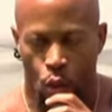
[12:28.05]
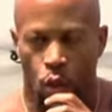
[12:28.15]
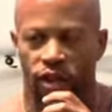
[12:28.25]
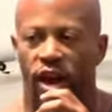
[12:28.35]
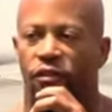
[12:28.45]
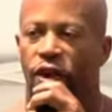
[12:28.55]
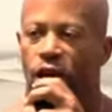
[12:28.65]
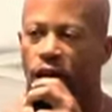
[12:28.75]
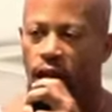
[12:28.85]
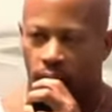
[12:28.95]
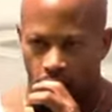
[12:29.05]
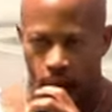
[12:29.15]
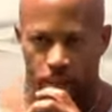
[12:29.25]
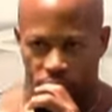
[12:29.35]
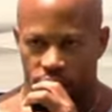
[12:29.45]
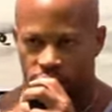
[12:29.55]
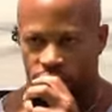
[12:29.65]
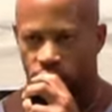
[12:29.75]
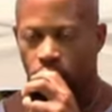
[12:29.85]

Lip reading: Where they feel accomplished